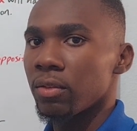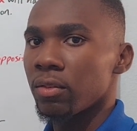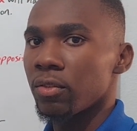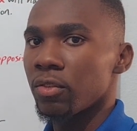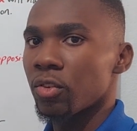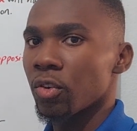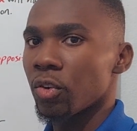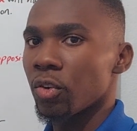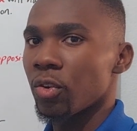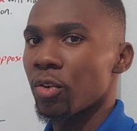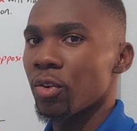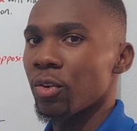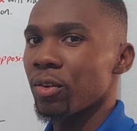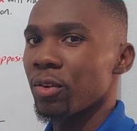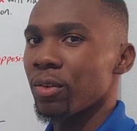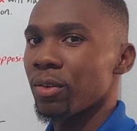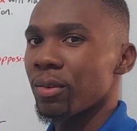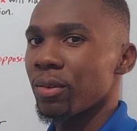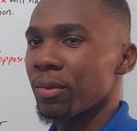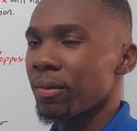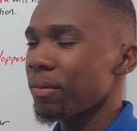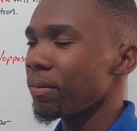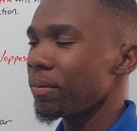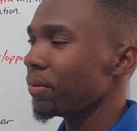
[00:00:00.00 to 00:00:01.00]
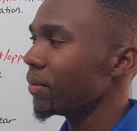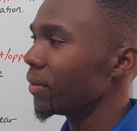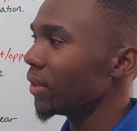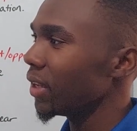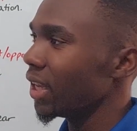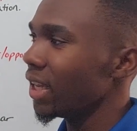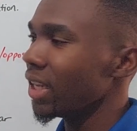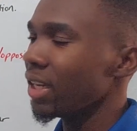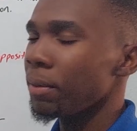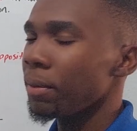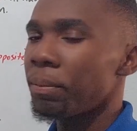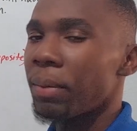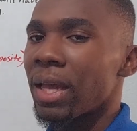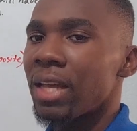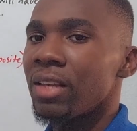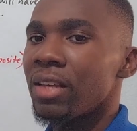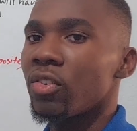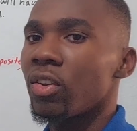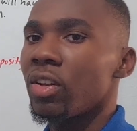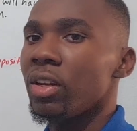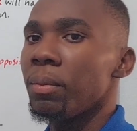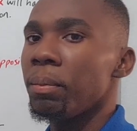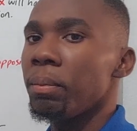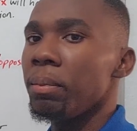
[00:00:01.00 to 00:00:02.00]
So it depends
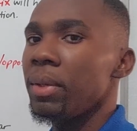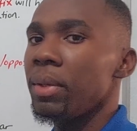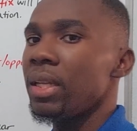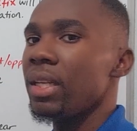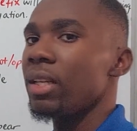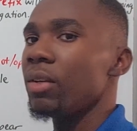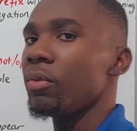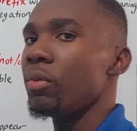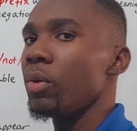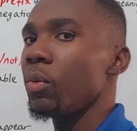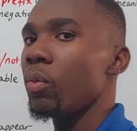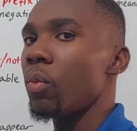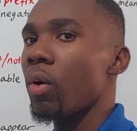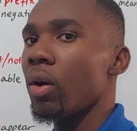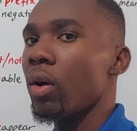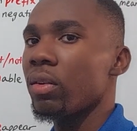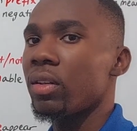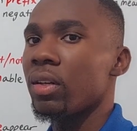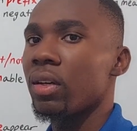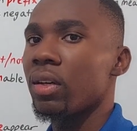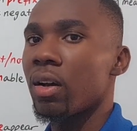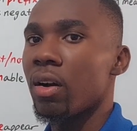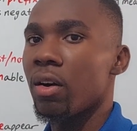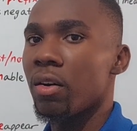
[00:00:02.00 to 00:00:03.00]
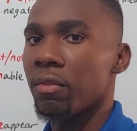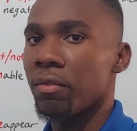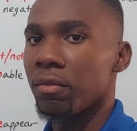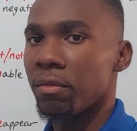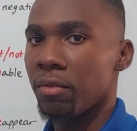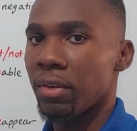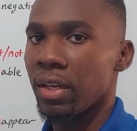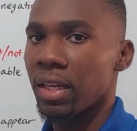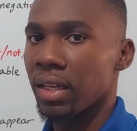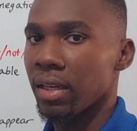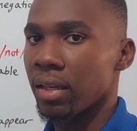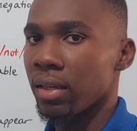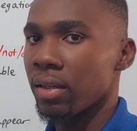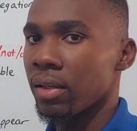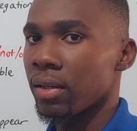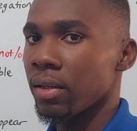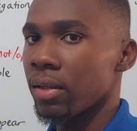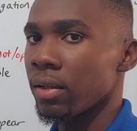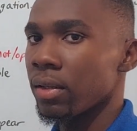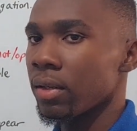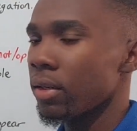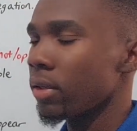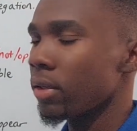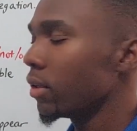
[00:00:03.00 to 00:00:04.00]
on the meaning we want to convey,
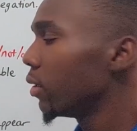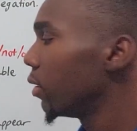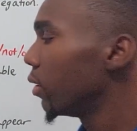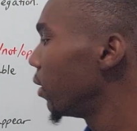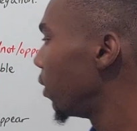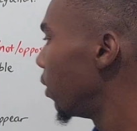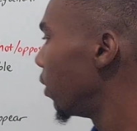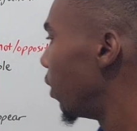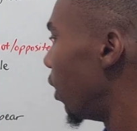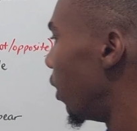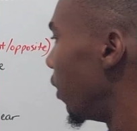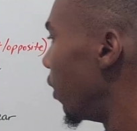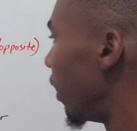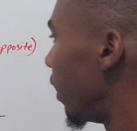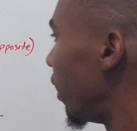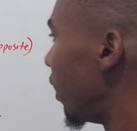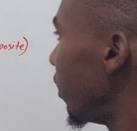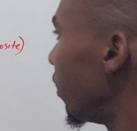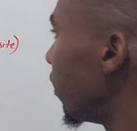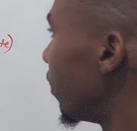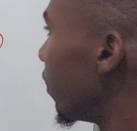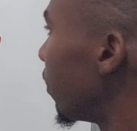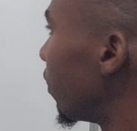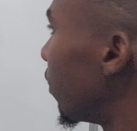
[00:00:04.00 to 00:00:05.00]
all right?